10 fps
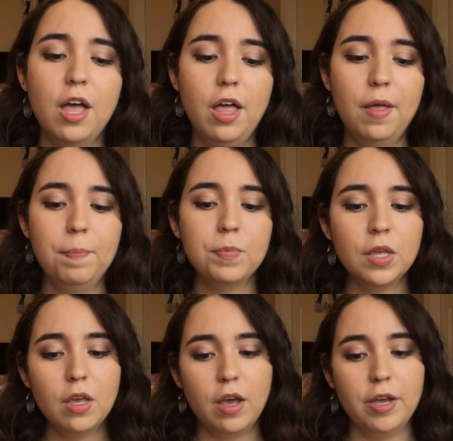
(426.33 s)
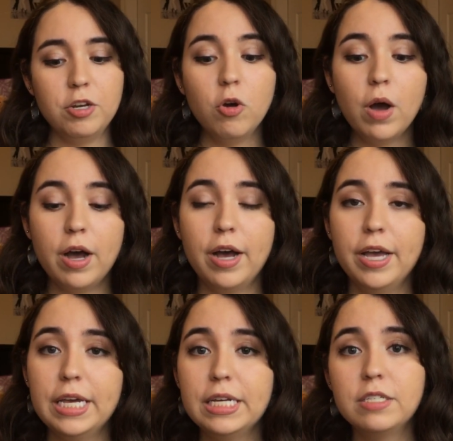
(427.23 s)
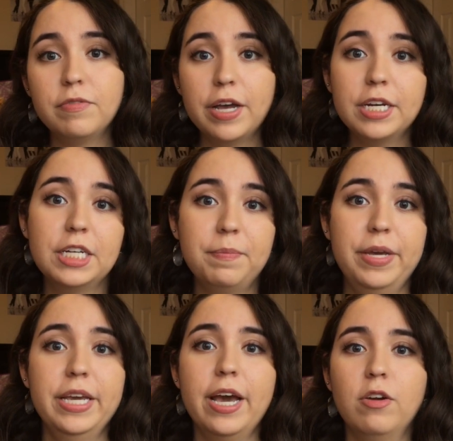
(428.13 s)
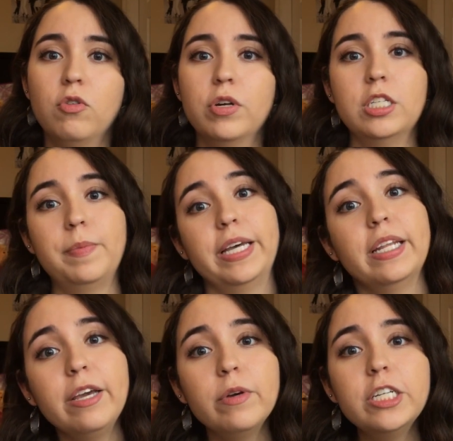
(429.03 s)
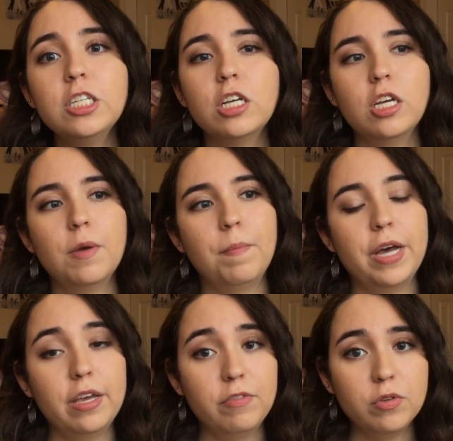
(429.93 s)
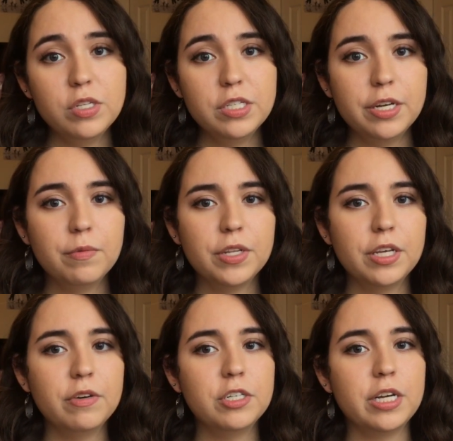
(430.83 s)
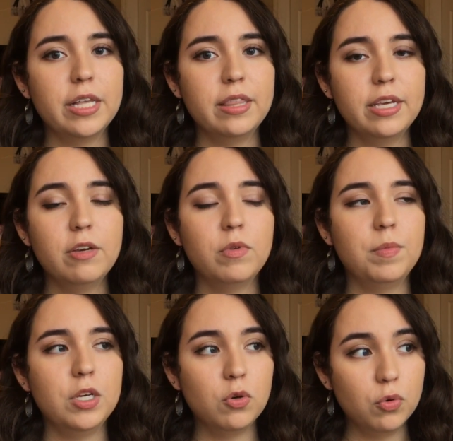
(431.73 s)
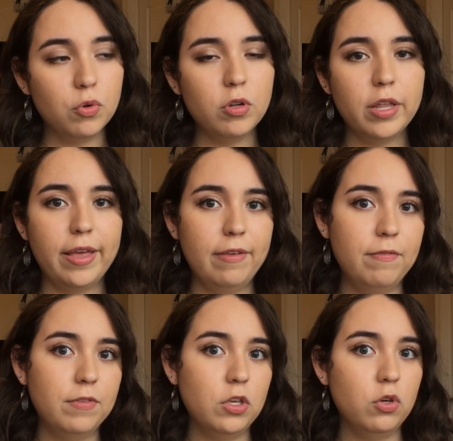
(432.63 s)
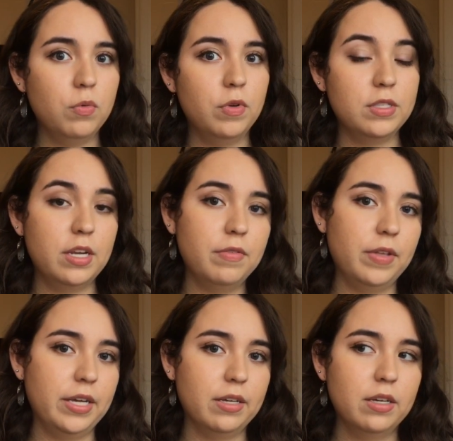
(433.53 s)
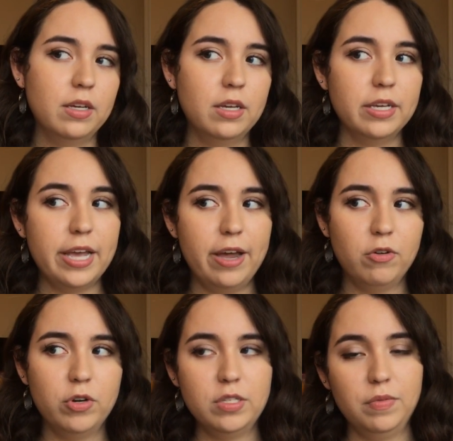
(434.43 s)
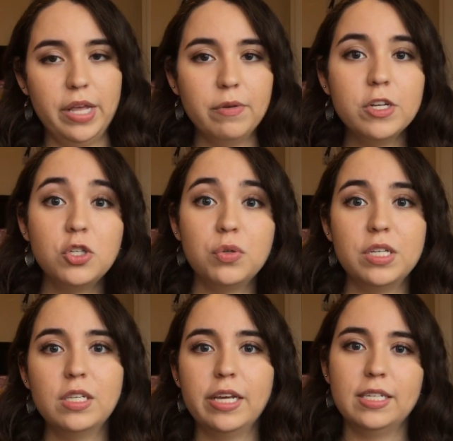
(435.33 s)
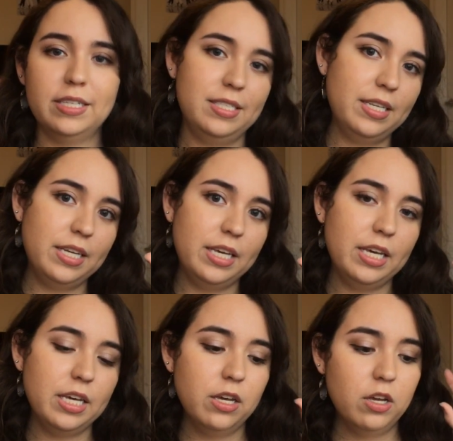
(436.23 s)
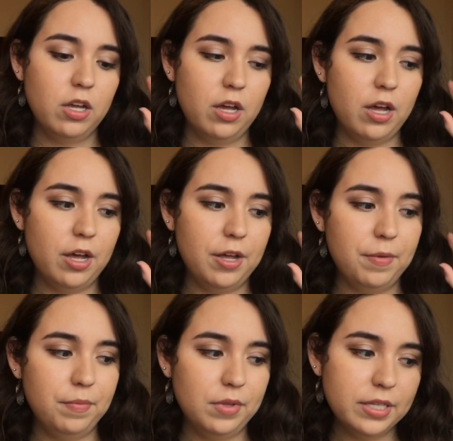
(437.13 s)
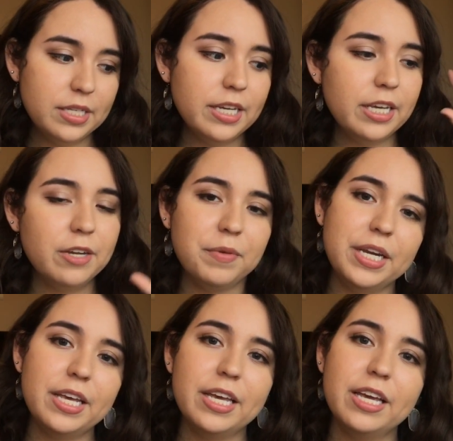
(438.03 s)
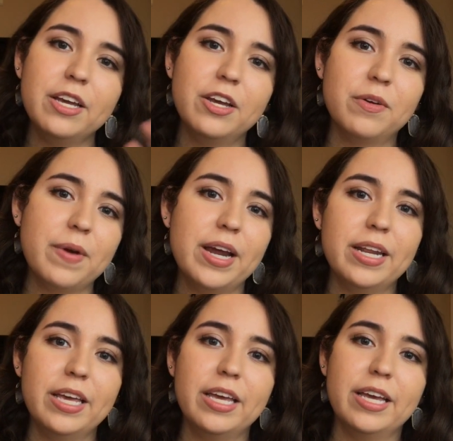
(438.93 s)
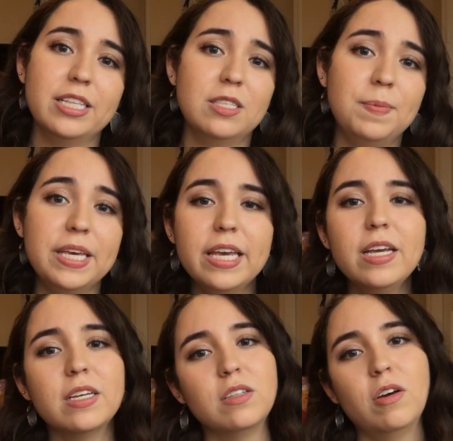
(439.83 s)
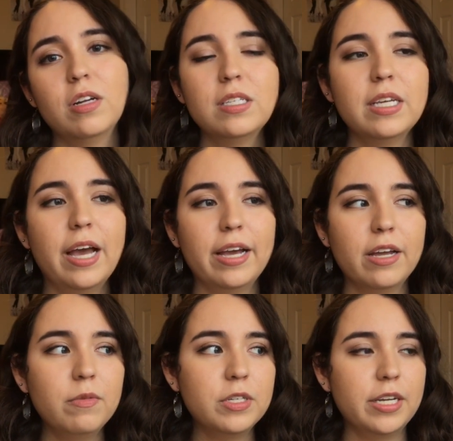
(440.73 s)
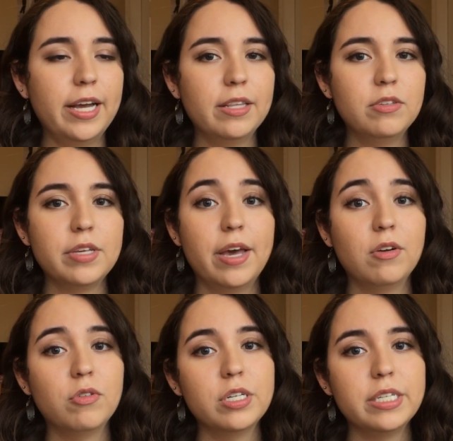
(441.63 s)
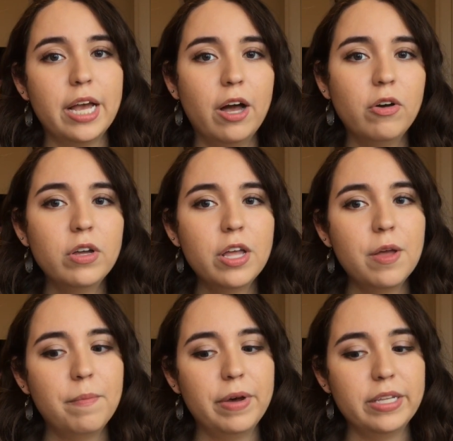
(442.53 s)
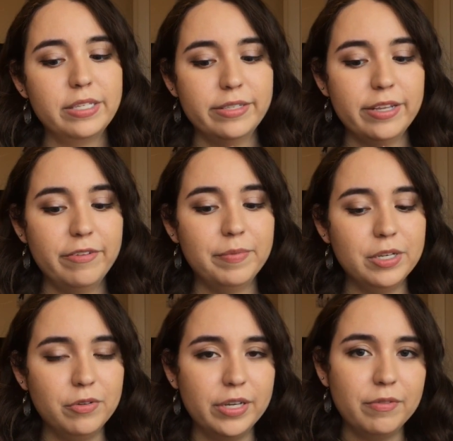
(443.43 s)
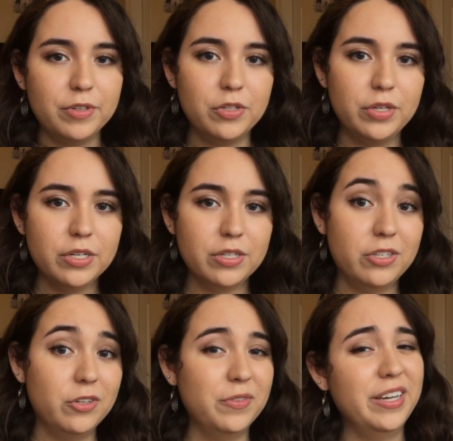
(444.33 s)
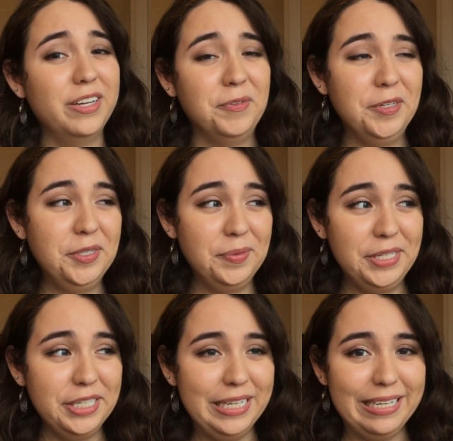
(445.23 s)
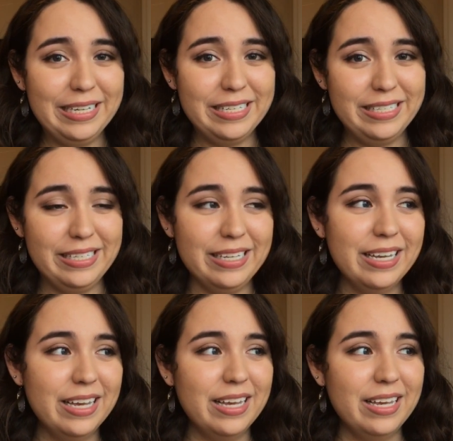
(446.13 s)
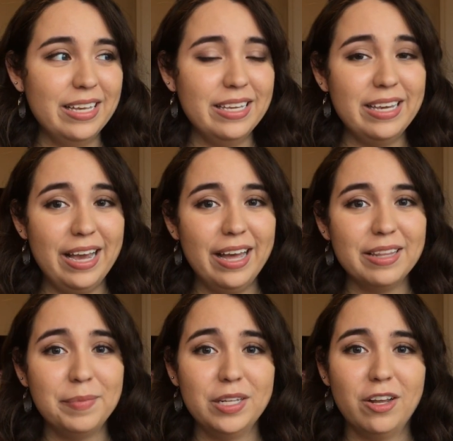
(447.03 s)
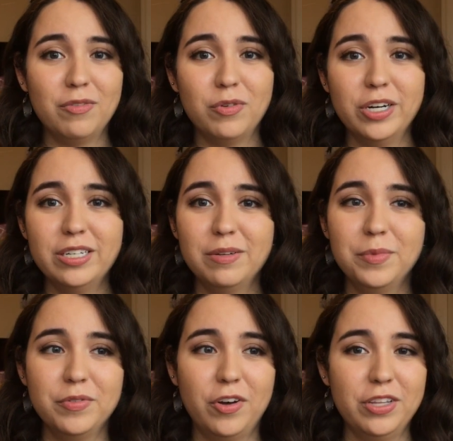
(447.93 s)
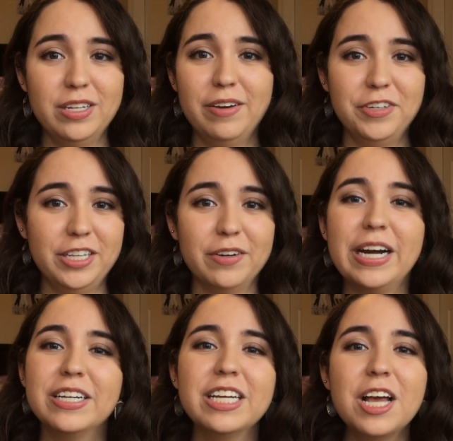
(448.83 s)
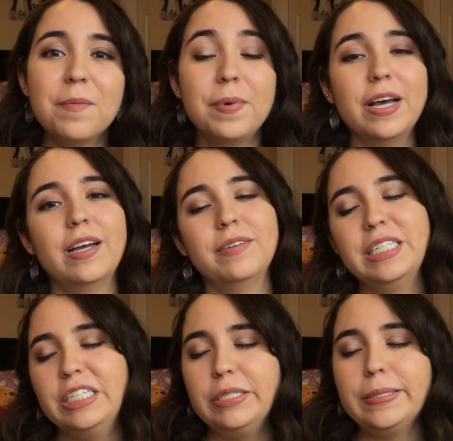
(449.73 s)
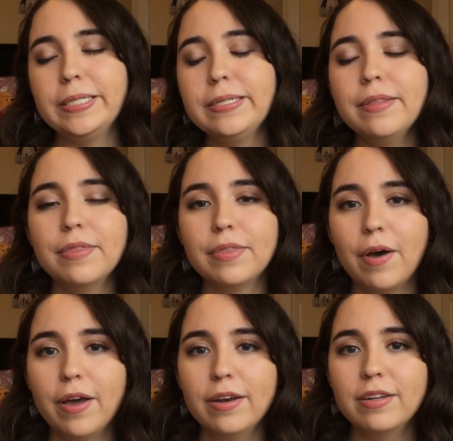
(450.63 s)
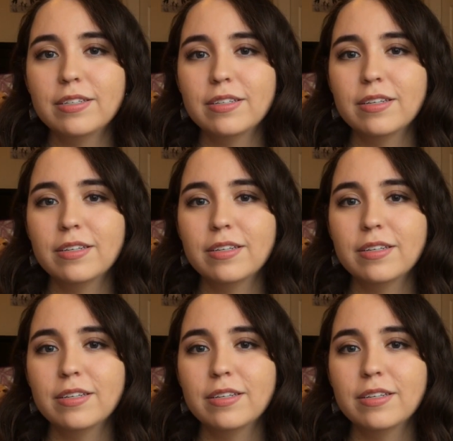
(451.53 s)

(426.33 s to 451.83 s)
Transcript: I know I divided up my categories by language, but if you're only studying one language, I think it would be cool if you, instead of like categories of language, you did like listening, reading, writing, and speaking, because honestly, I kind of wish I had those categories now, but since I've been doing it for 2 years a certain way, I don't want to switch it, because yeah, that'd be a lot of work to move everything around. But I mean, just a thought.